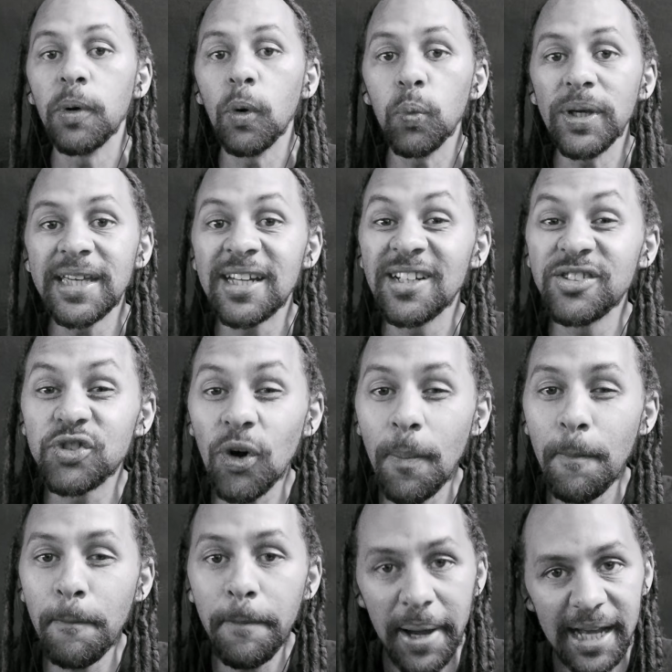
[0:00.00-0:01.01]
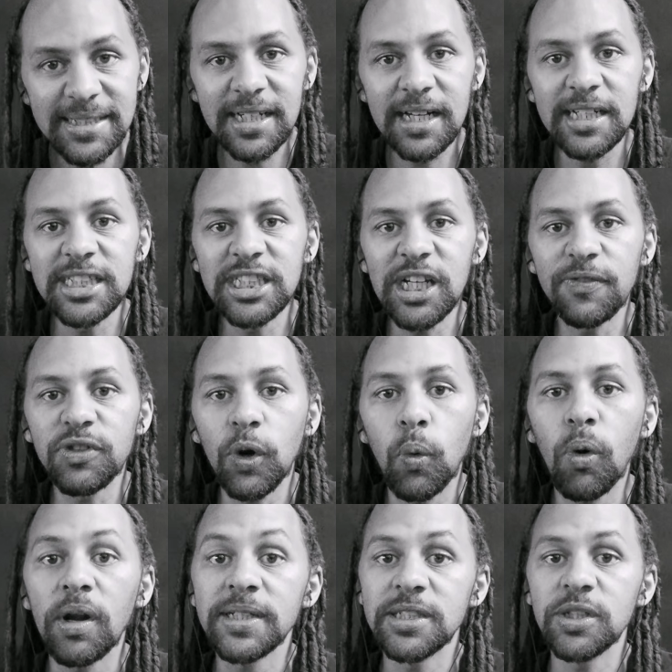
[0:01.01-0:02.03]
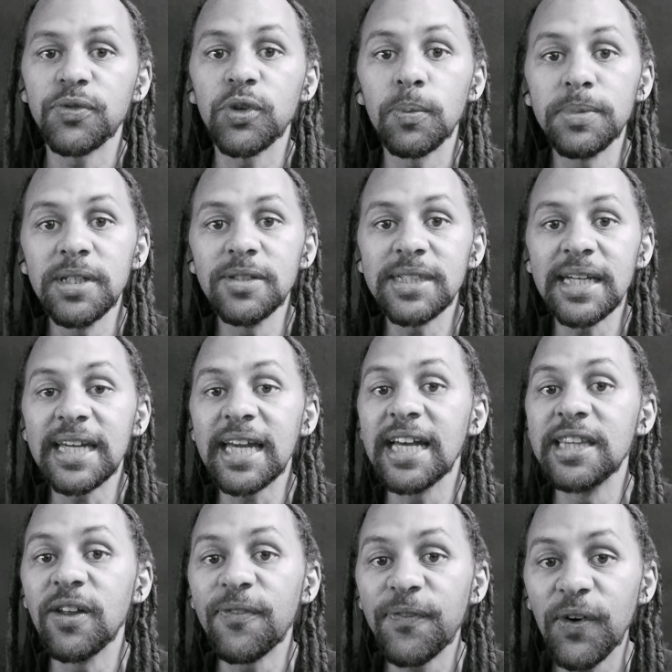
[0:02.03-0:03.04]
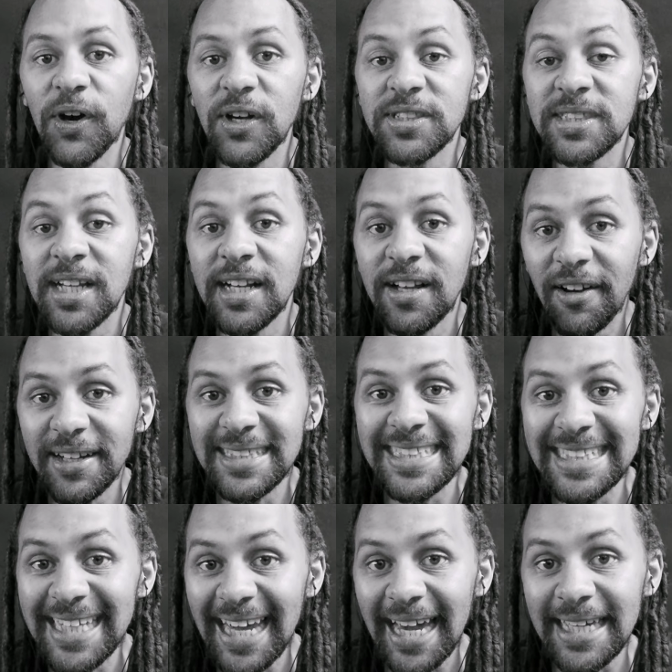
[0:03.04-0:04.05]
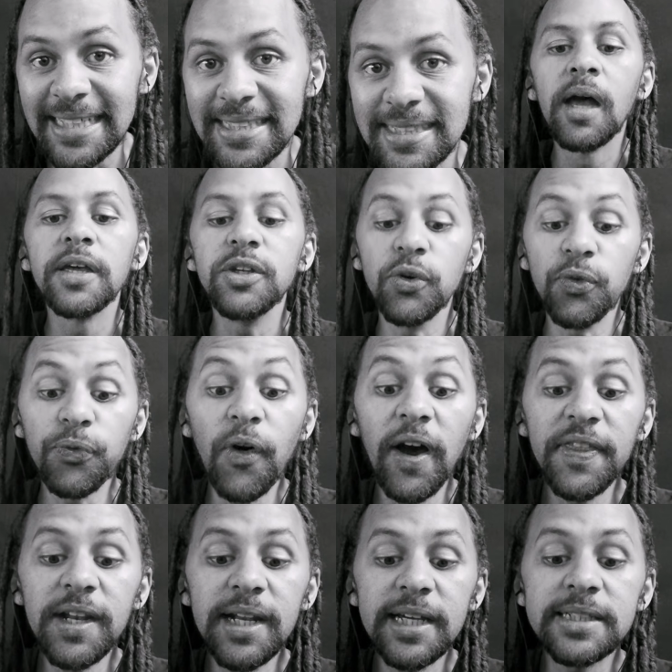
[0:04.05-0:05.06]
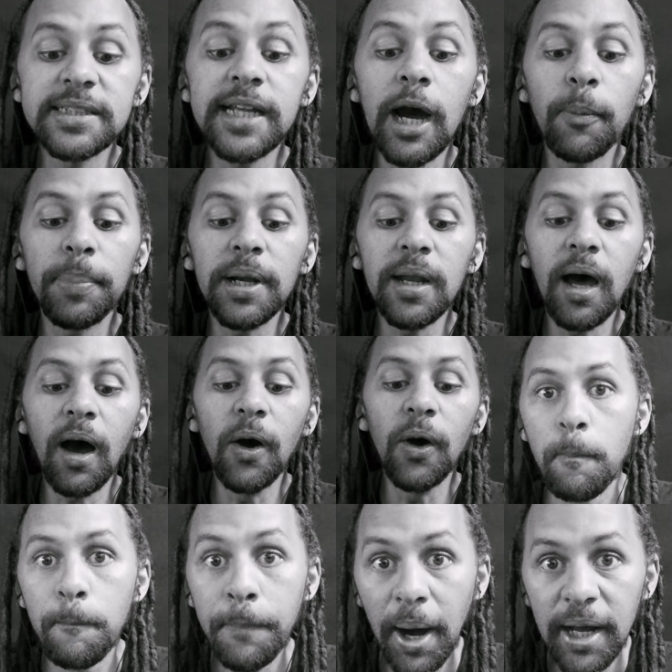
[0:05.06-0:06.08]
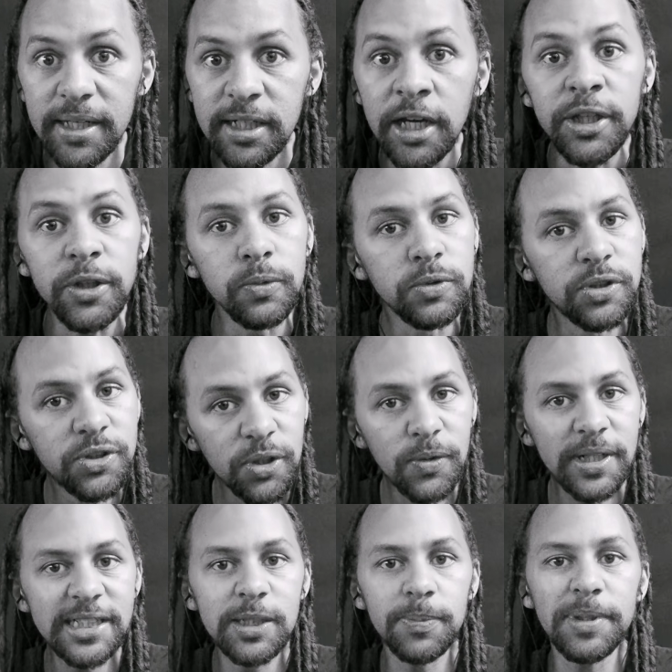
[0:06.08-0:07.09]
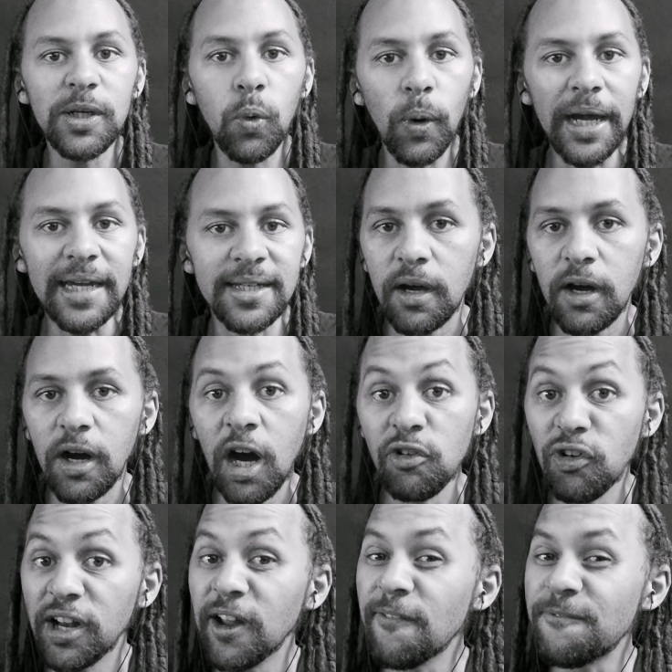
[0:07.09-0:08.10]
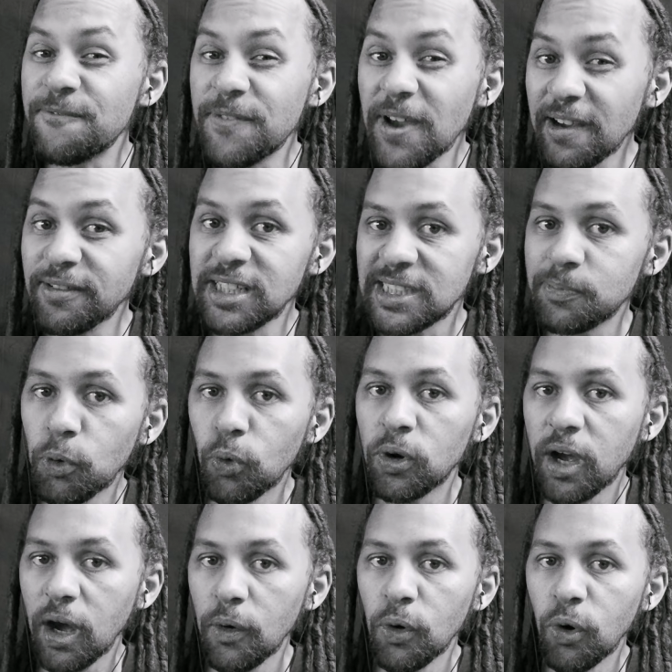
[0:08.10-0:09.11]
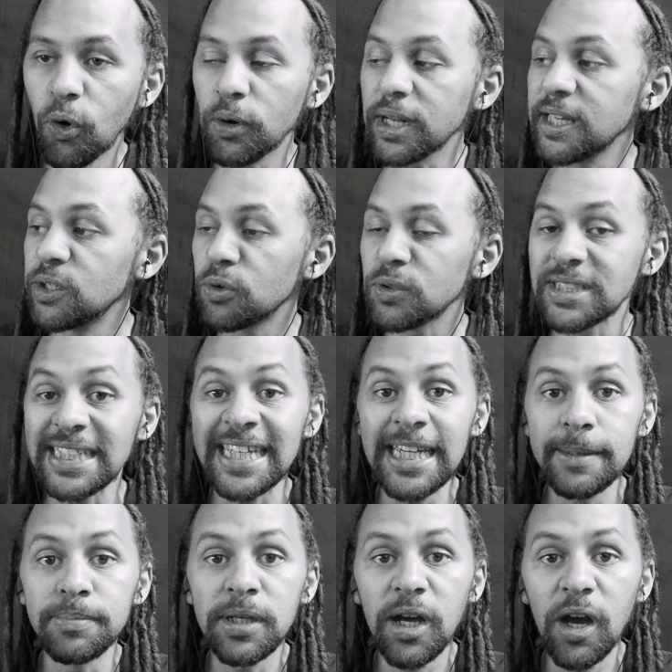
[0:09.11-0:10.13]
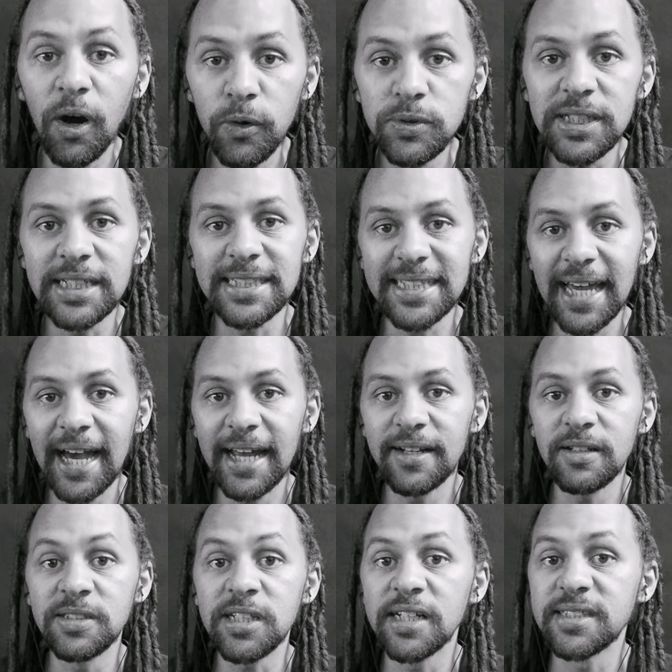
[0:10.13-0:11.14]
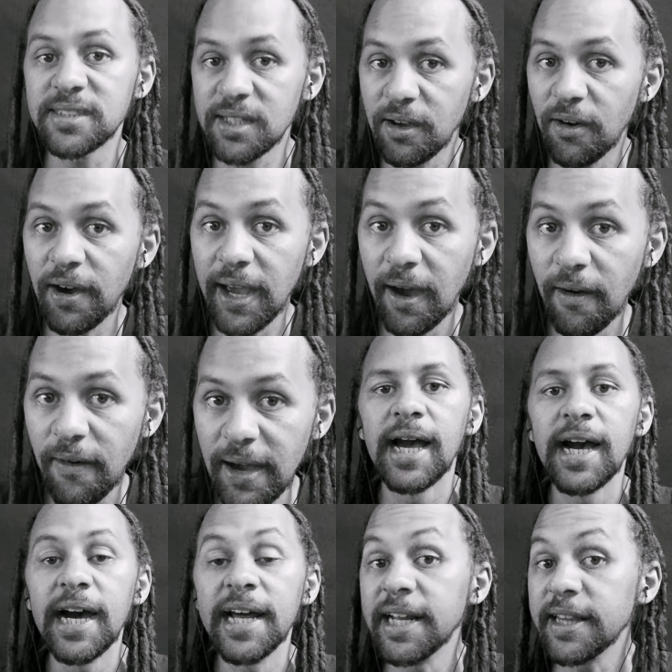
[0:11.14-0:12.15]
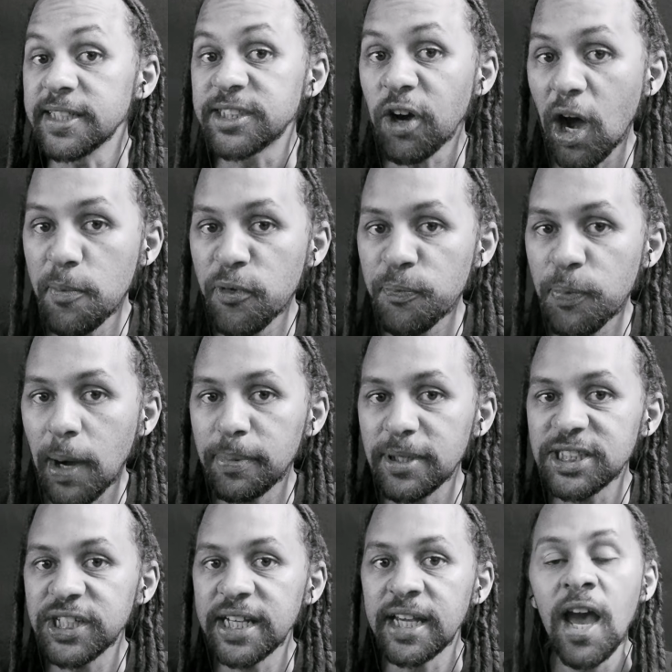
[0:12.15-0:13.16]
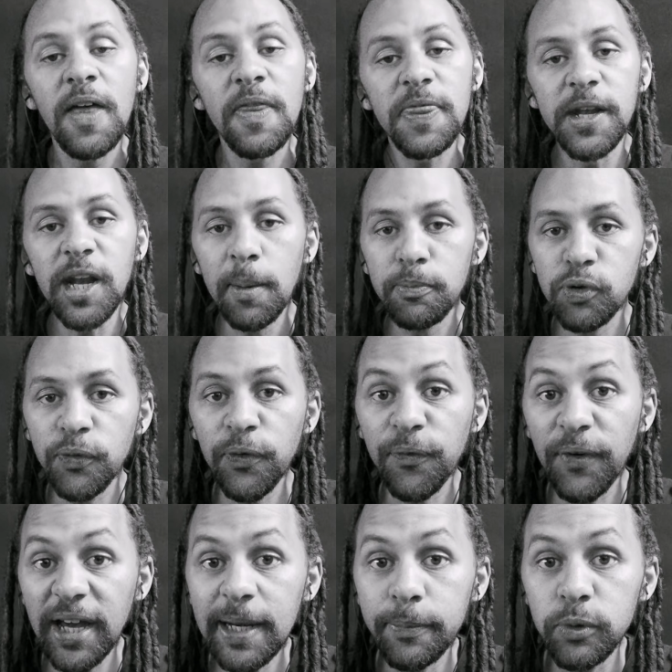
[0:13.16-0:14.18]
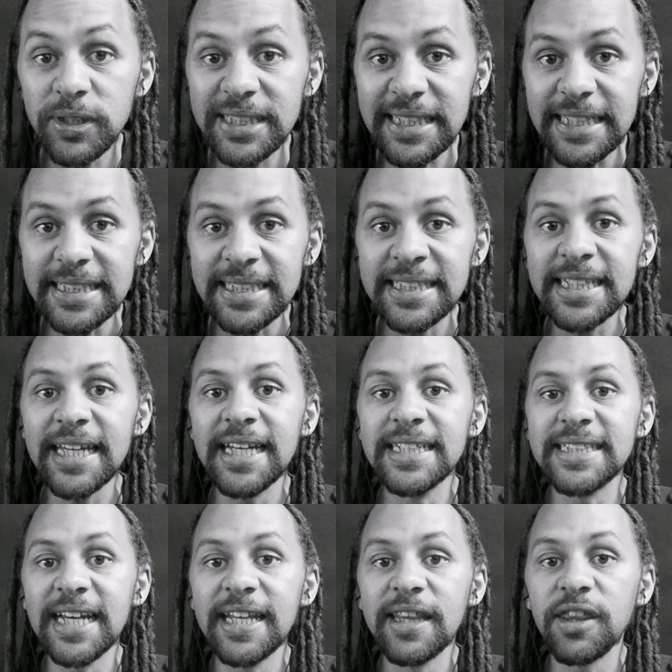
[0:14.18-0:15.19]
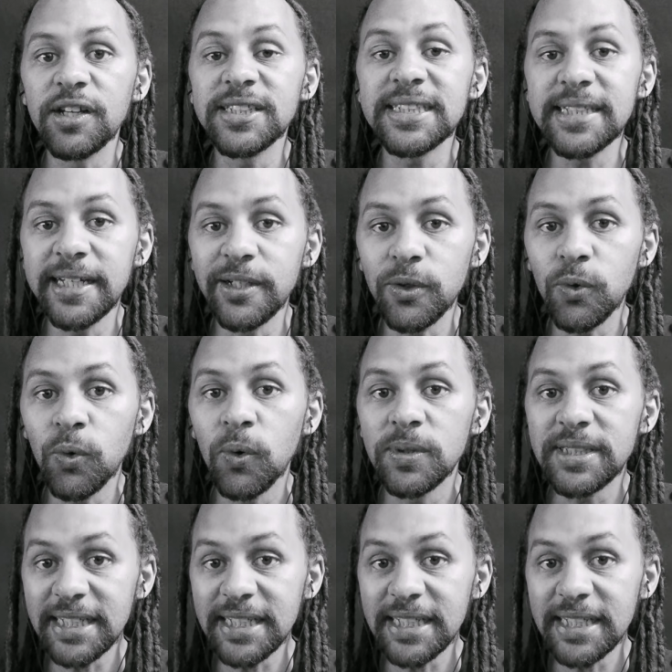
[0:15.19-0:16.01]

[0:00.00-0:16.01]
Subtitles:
but we can dramatically shift the quality of your music in the first 90 days. You'll find the link down below, but you do need to be quick. I run a very small cohort in order to keep coaching standards sky high, and at the time of publishing, the number of available seats is in the single